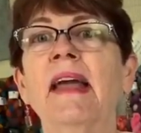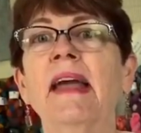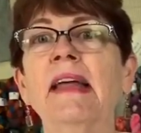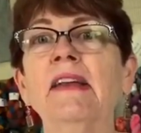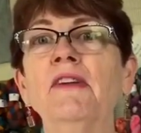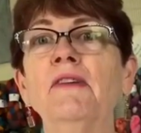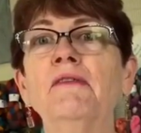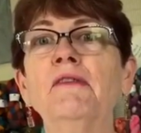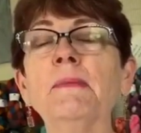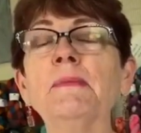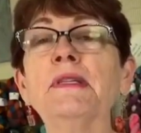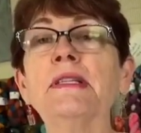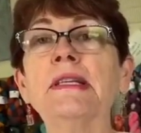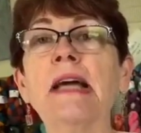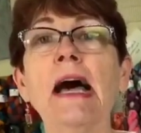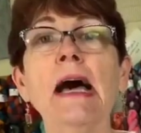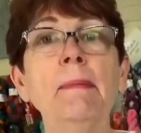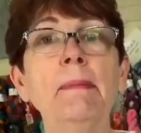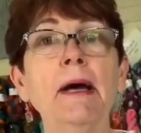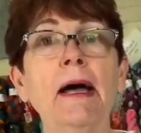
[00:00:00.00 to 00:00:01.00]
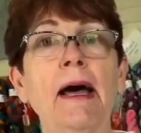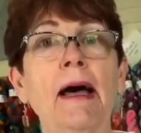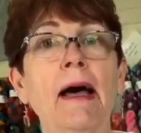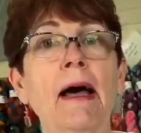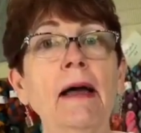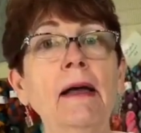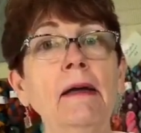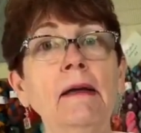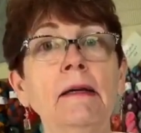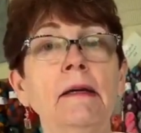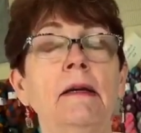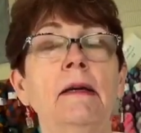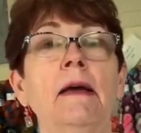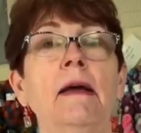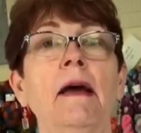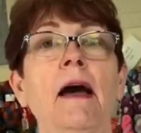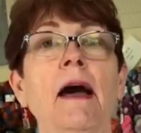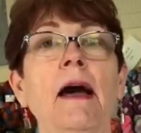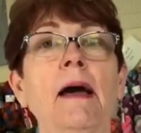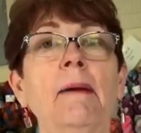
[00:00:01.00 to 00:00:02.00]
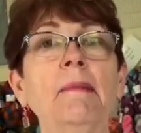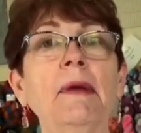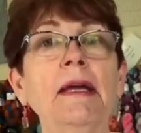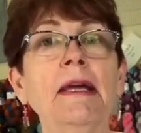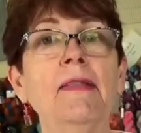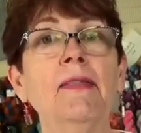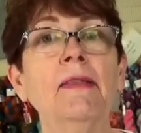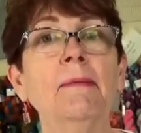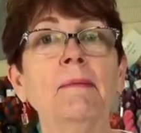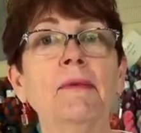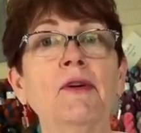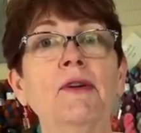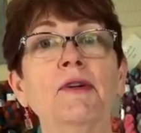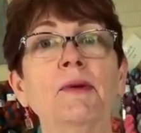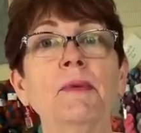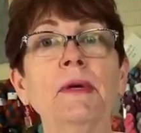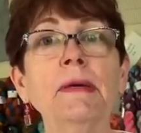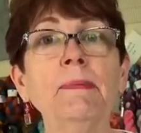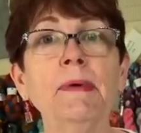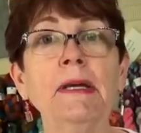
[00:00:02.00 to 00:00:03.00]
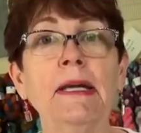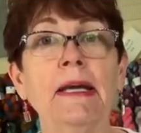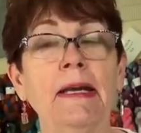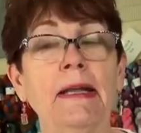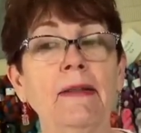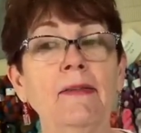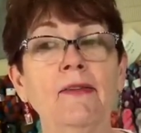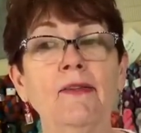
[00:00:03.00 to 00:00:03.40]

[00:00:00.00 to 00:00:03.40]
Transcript: you're from Saba in the Caribbean.